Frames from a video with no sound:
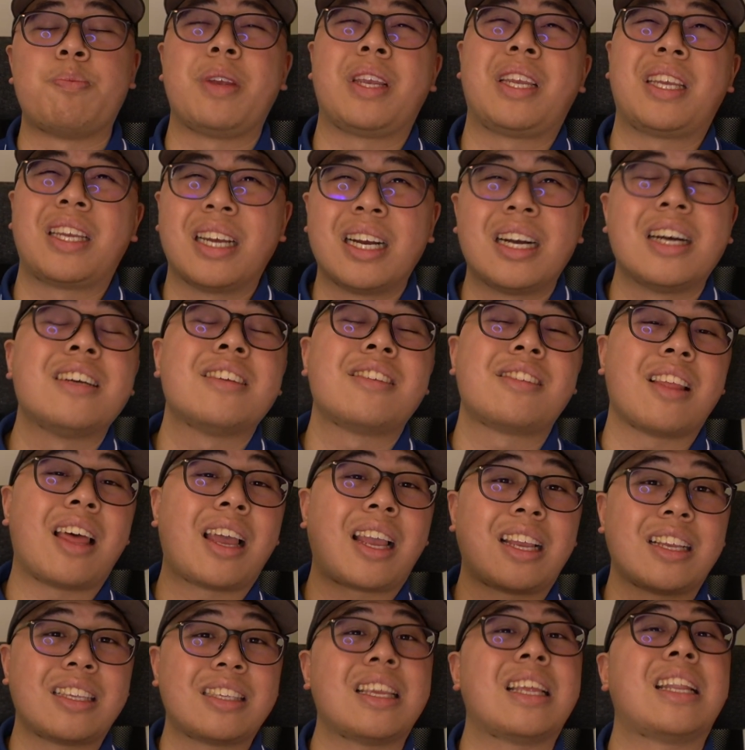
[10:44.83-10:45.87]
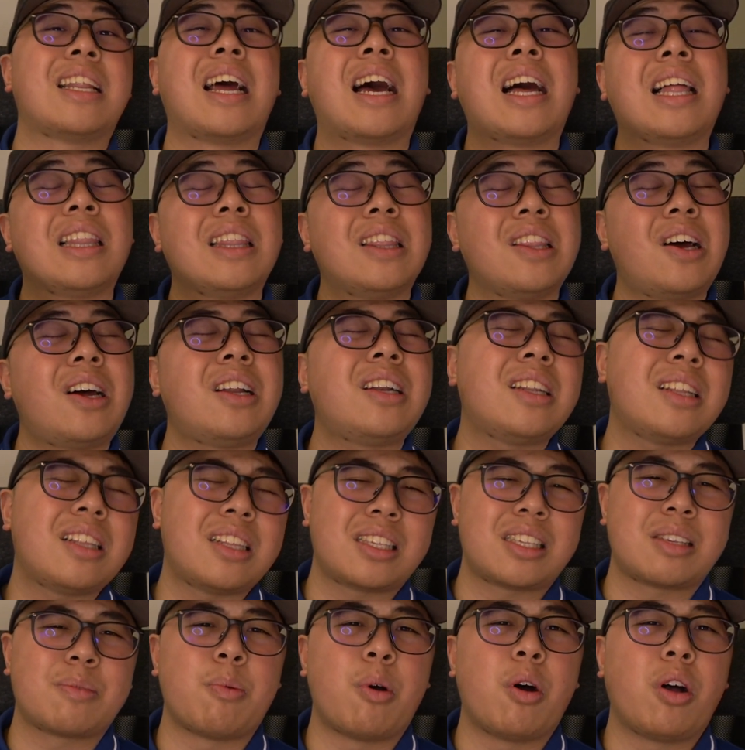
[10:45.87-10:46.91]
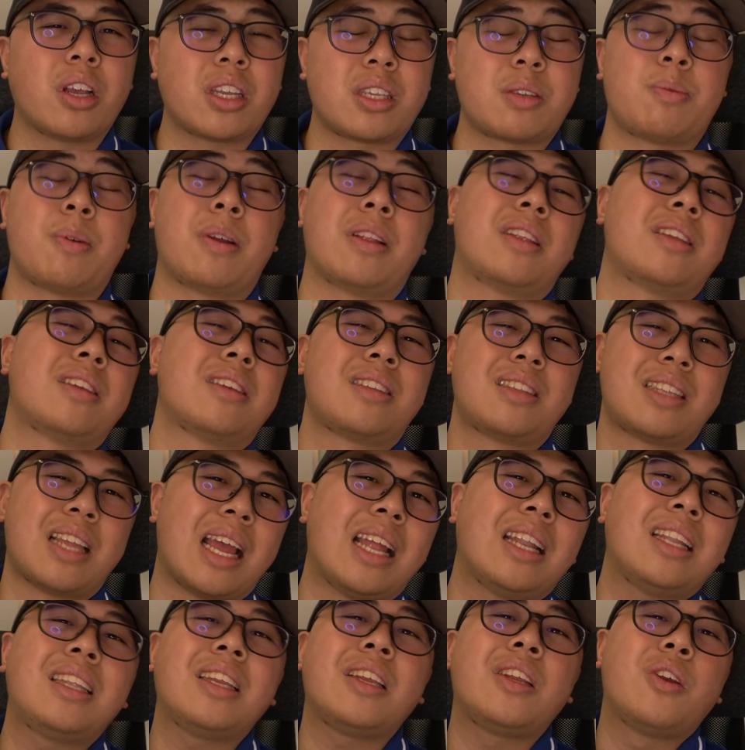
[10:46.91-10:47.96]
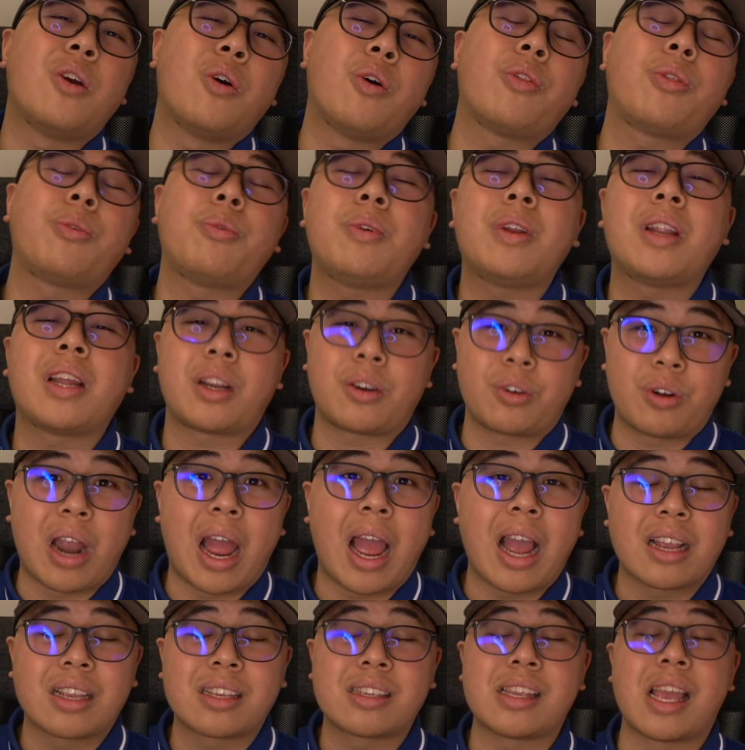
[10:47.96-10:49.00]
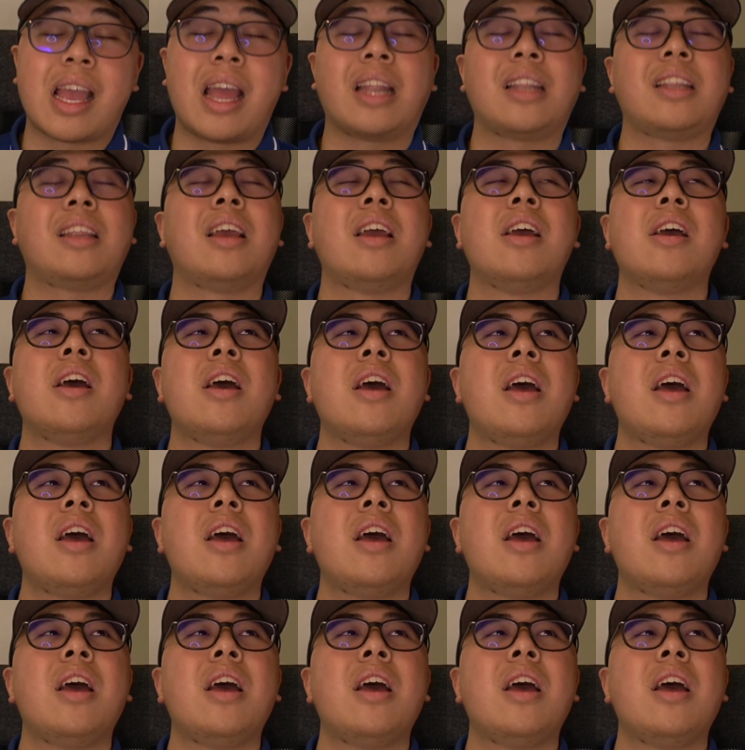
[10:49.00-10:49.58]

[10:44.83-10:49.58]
Because, like I said, a lot of the small expenses tend to go through the cracks, and